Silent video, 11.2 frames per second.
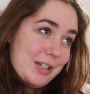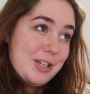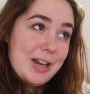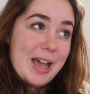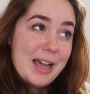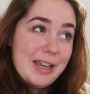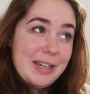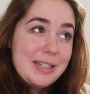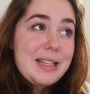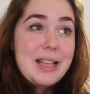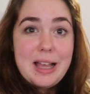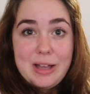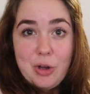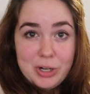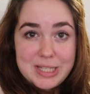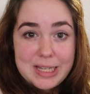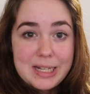tonight,
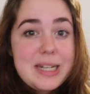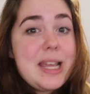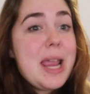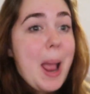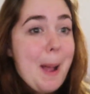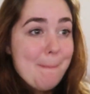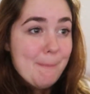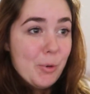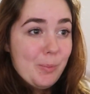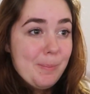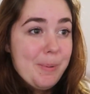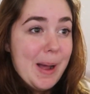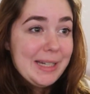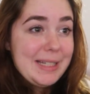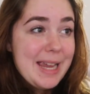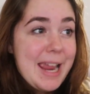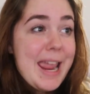on Sunday,
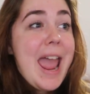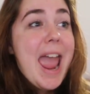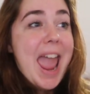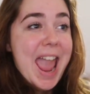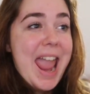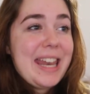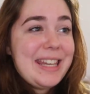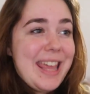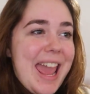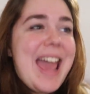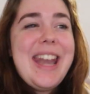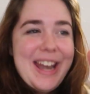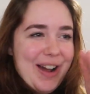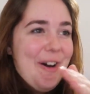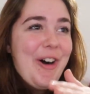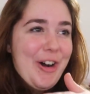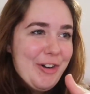Monday, and then
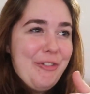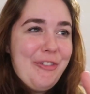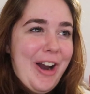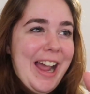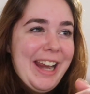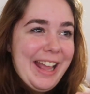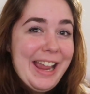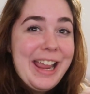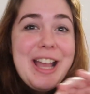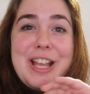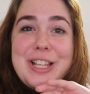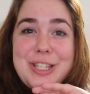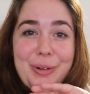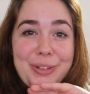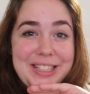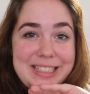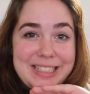on Friday.
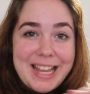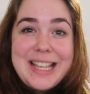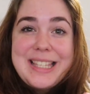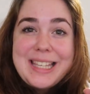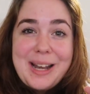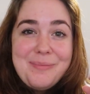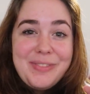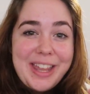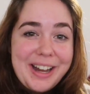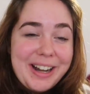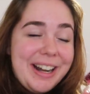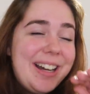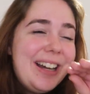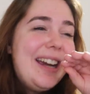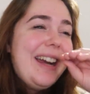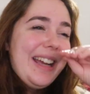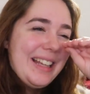So the days that I'm there,
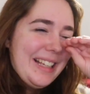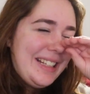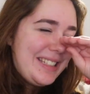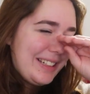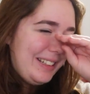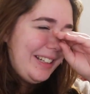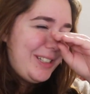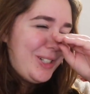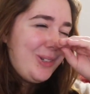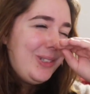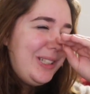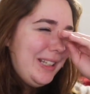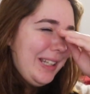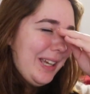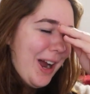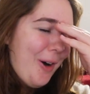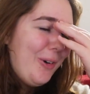it's literally
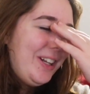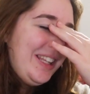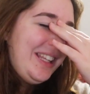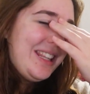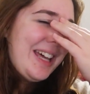the only